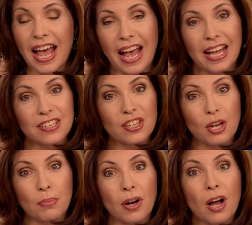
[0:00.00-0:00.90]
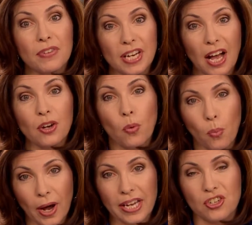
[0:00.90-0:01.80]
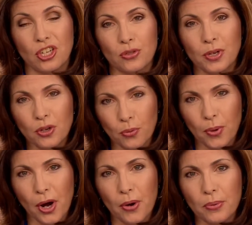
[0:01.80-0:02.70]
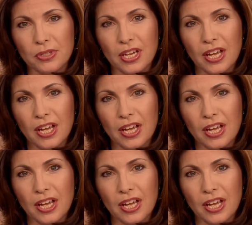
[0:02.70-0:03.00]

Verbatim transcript: as the number of non white children grows.